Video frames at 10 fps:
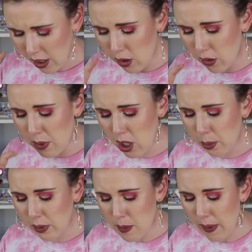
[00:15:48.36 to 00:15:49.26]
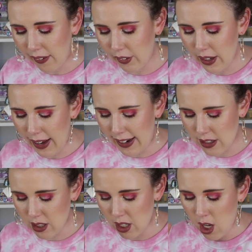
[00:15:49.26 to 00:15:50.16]
The Monopoly palette
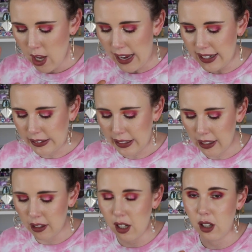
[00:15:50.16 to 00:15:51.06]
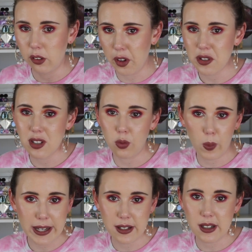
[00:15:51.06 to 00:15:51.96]
has Again, lots of
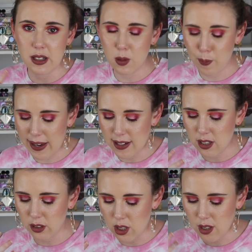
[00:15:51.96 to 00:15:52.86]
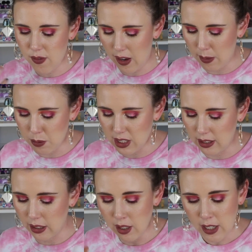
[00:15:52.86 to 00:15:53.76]
wasted space, lots of
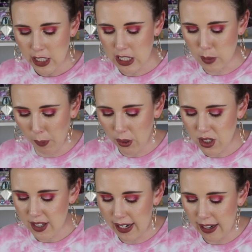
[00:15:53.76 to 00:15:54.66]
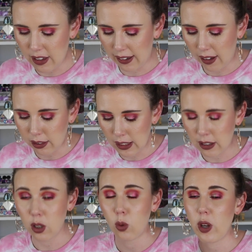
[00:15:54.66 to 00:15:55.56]
empty spots there that I
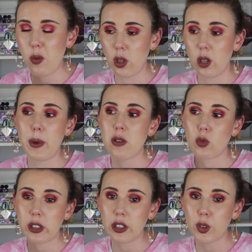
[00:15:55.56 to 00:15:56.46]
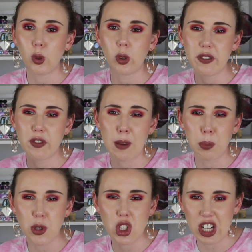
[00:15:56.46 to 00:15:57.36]
think it would have been really cool if they
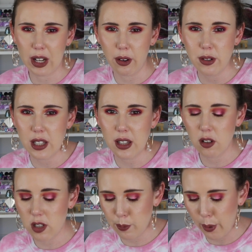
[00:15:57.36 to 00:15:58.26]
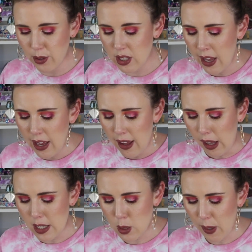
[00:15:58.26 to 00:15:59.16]
put shadows in those spots,
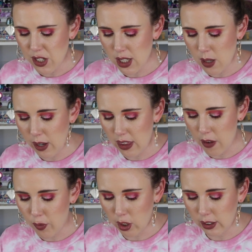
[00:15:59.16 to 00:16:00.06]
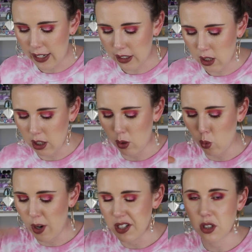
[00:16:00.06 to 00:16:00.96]
especially where they've got like the
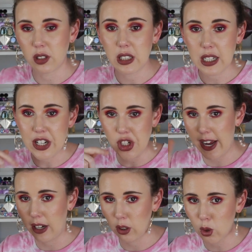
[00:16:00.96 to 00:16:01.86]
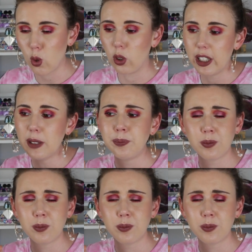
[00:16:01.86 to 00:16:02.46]
ones on each outer corner.